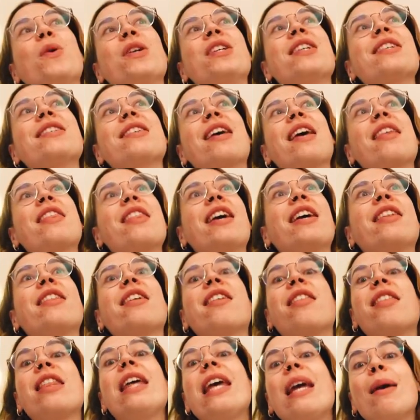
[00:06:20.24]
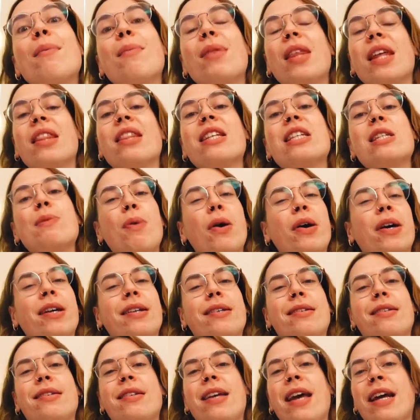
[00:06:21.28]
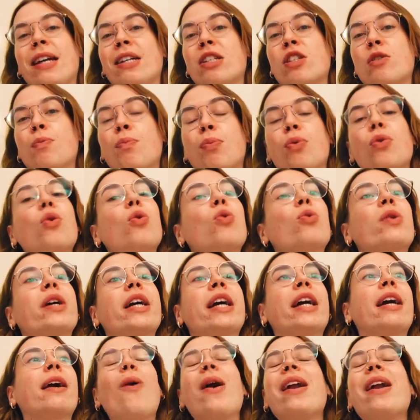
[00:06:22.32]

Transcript: which is, I think, the theme that this book is exploring.